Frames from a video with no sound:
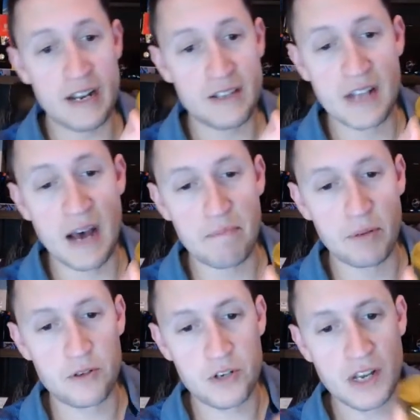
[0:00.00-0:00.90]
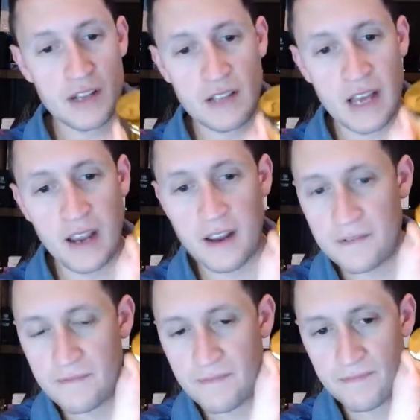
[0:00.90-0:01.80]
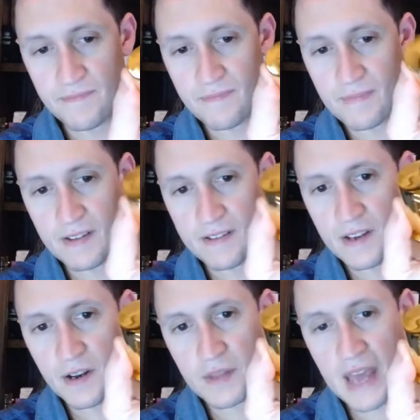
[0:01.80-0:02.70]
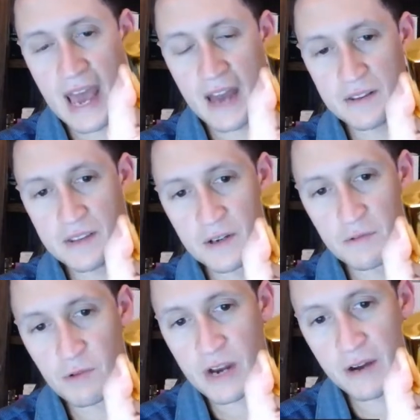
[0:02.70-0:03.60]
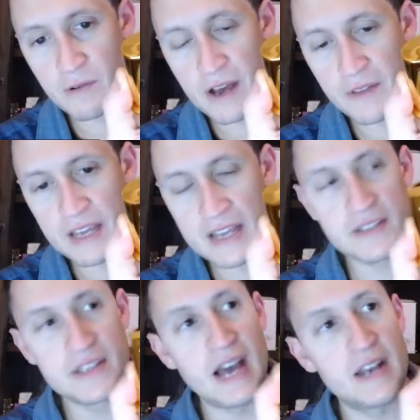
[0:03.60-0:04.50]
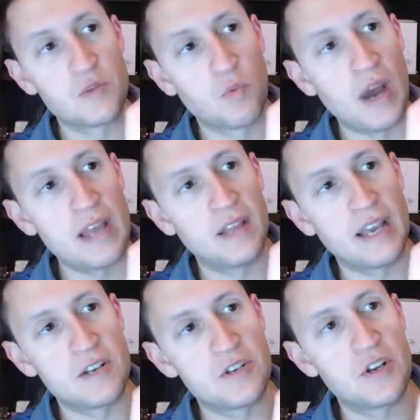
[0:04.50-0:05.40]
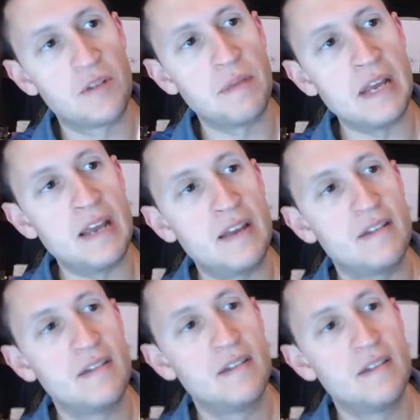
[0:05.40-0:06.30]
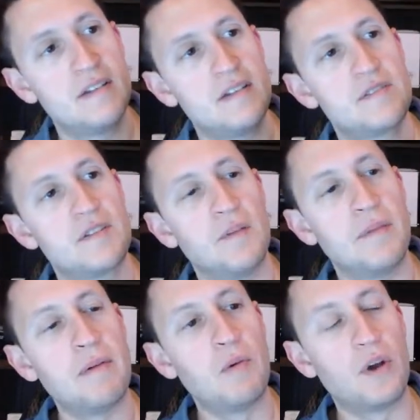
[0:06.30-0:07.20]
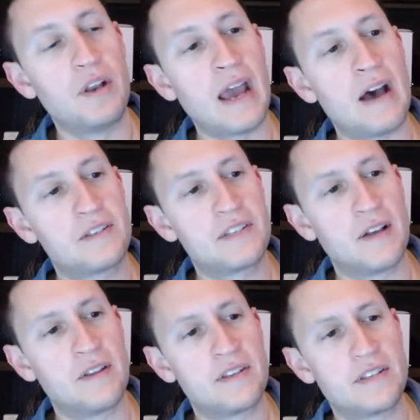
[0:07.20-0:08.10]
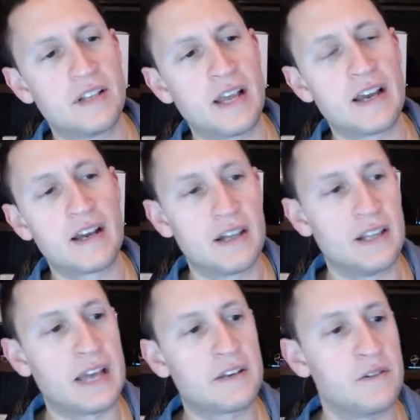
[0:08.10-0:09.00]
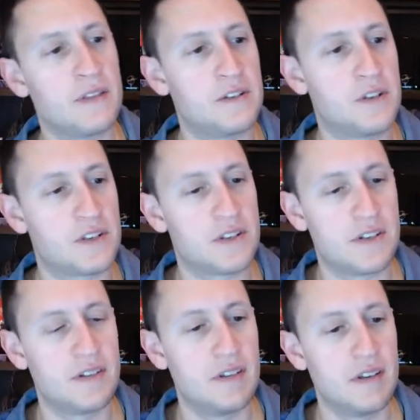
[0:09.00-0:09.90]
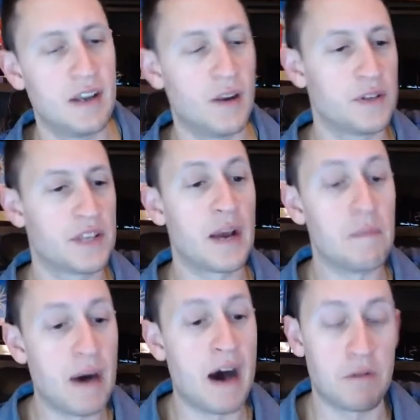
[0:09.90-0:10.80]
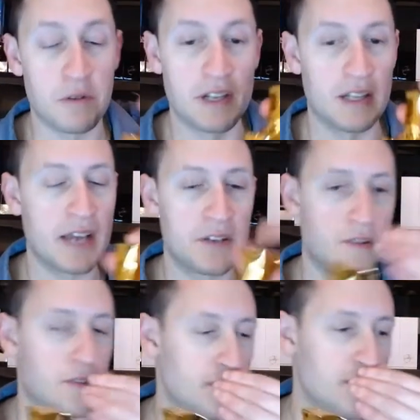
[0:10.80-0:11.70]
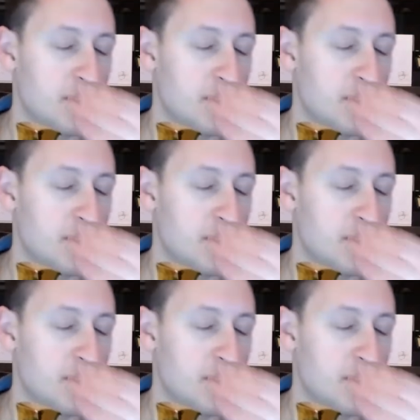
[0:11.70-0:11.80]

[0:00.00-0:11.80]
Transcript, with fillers: It's not bullshit. Like, you know, the ab, the ring around the inside is white like it should be. So maybe one day I'll sell this to like a collector that just, you know, is like a bottle collector.